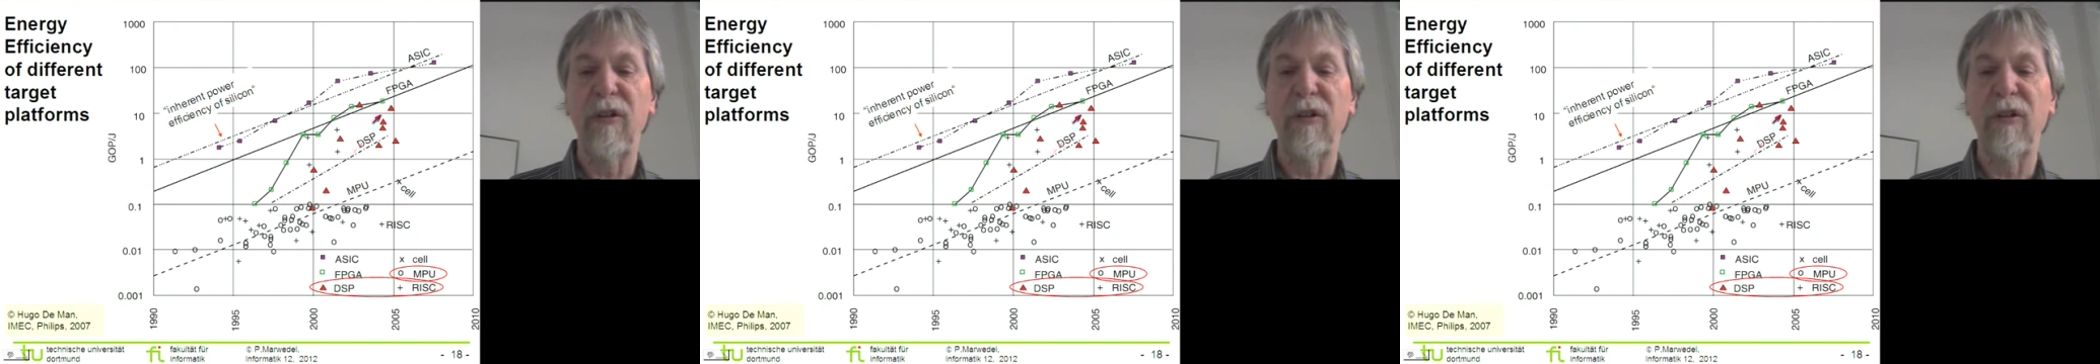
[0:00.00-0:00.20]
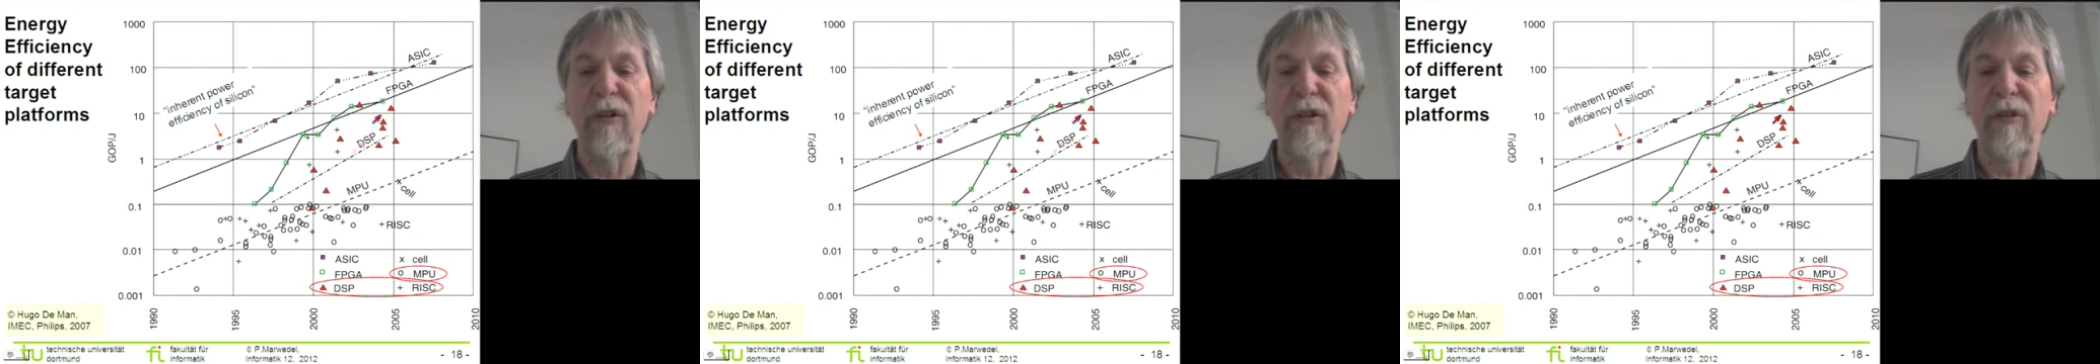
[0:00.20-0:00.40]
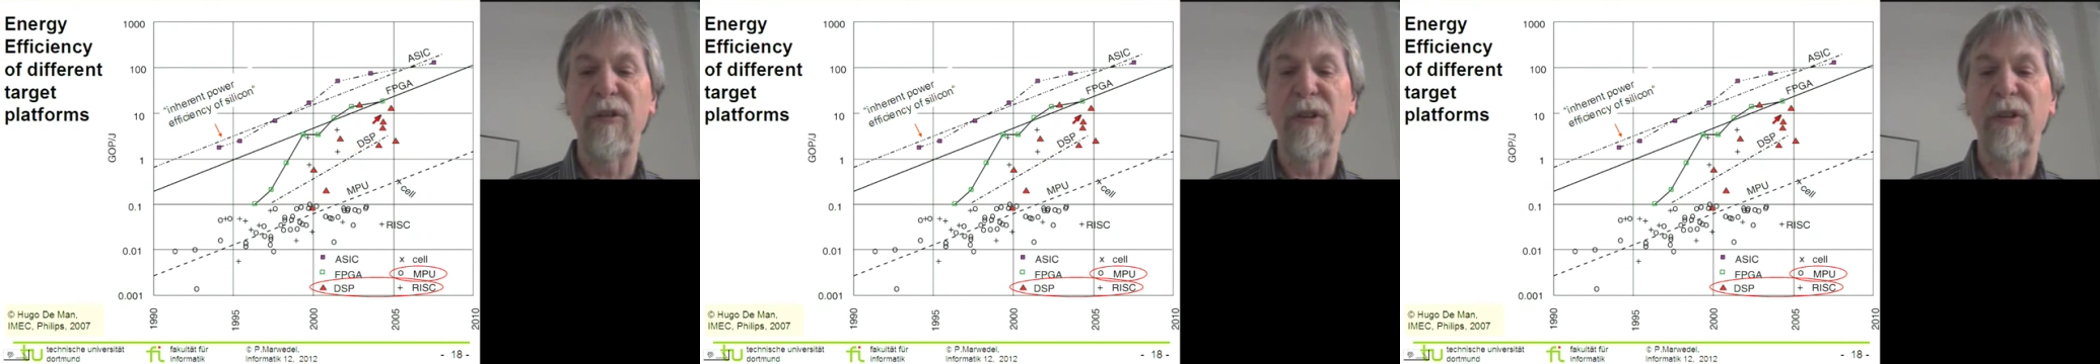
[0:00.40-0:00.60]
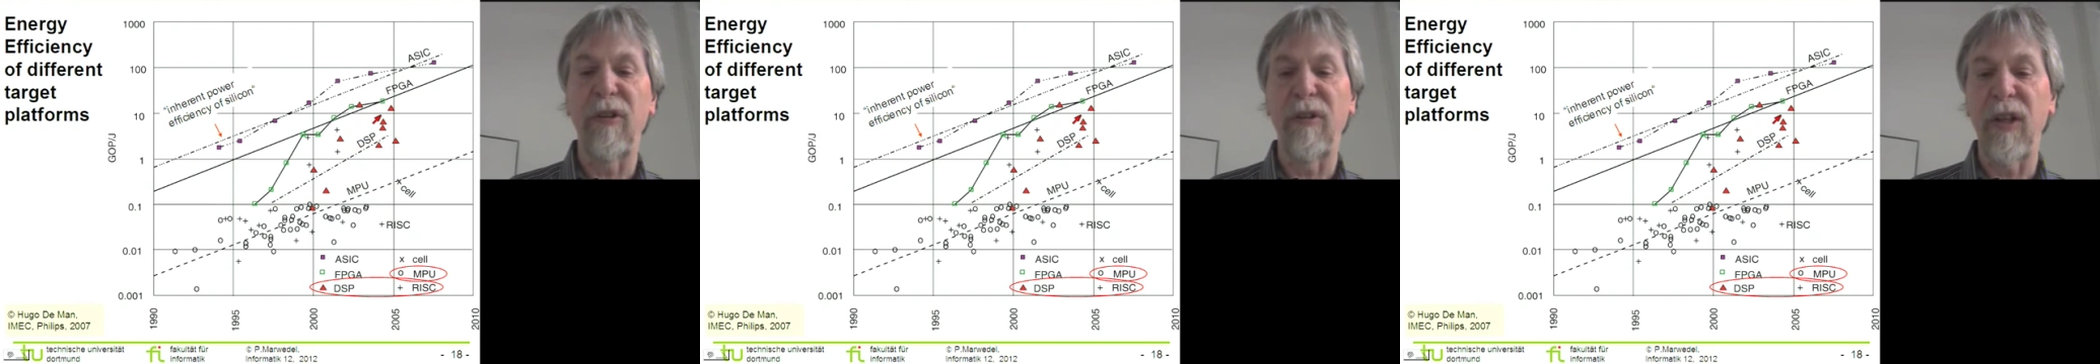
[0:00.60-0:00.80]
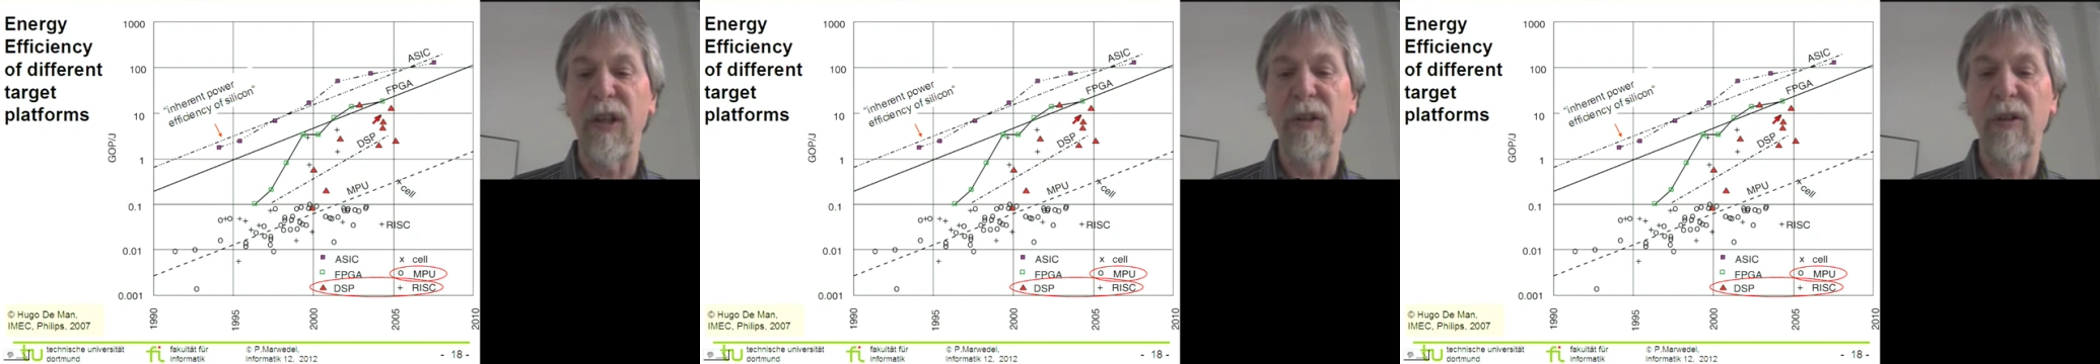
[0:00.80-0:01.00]

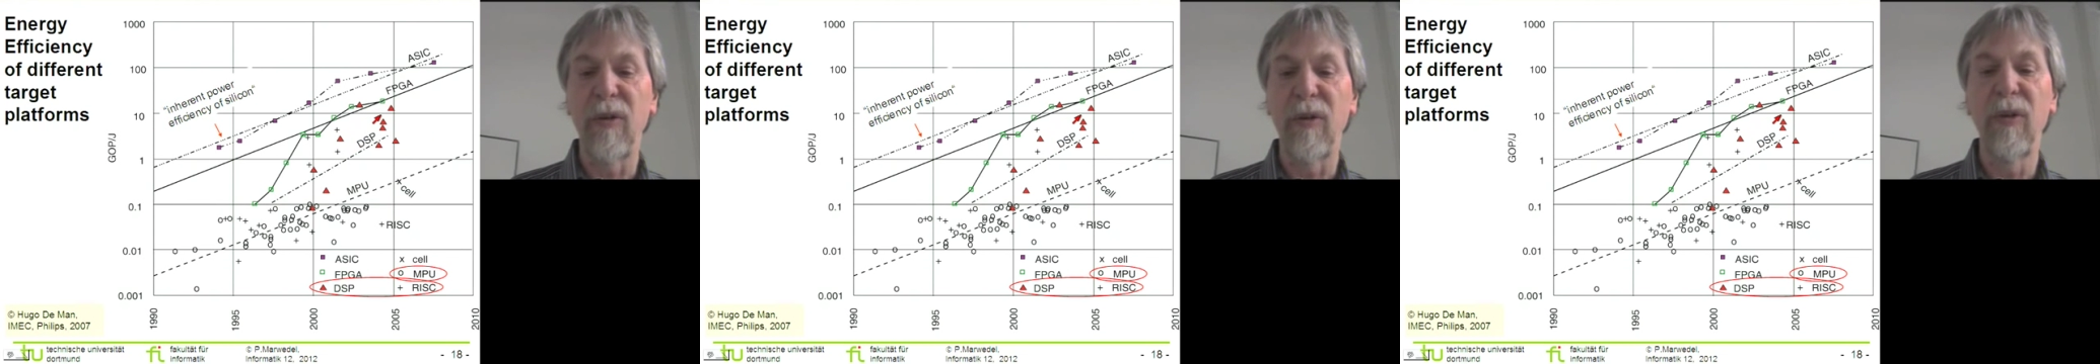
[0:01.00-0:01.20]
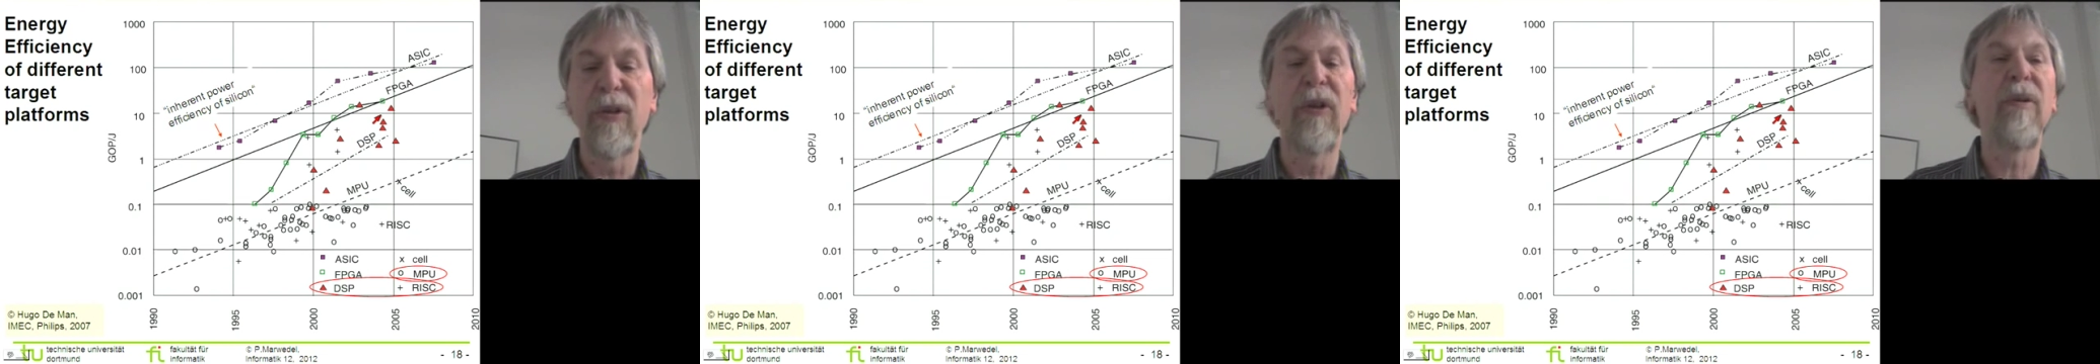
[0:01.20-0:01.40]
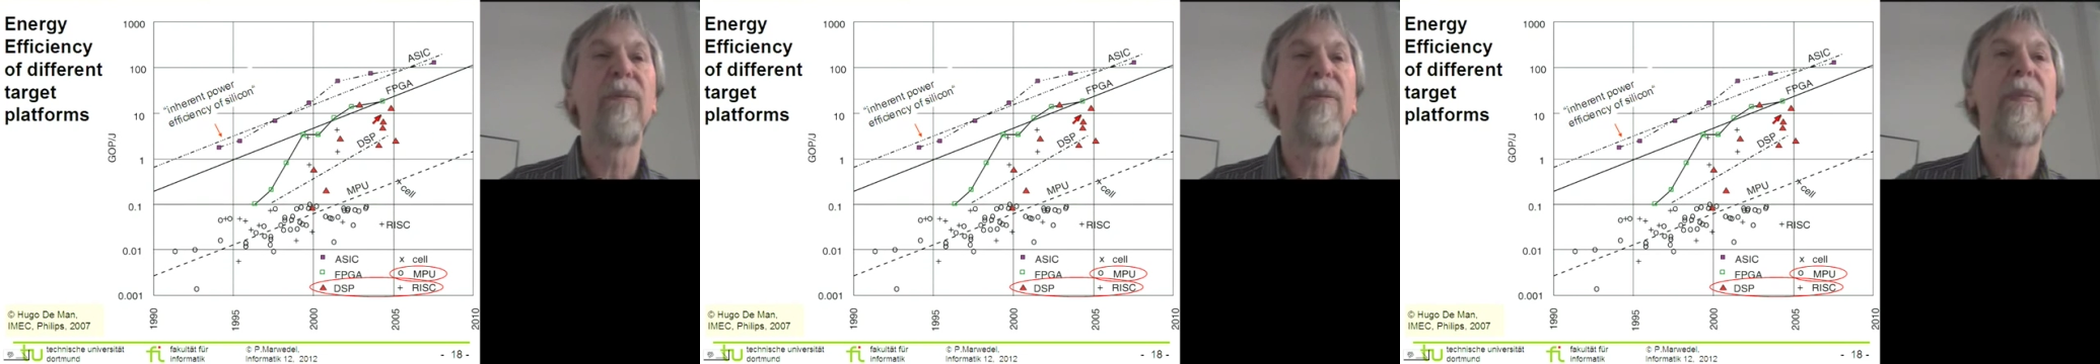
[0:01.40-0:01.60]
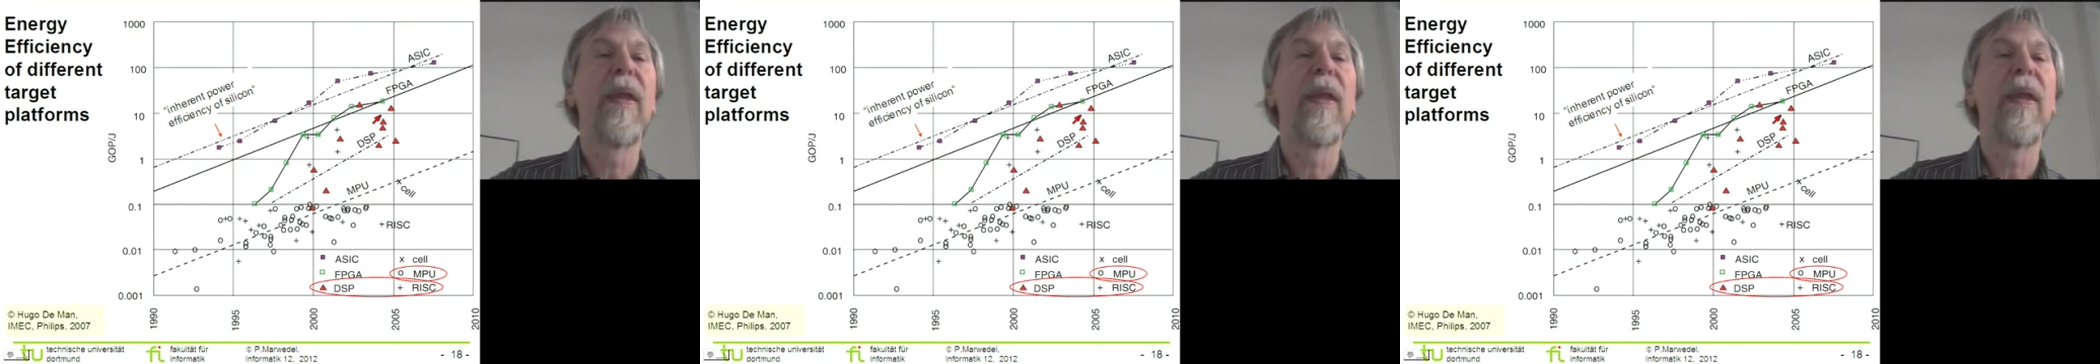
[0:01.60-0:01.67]
processors included,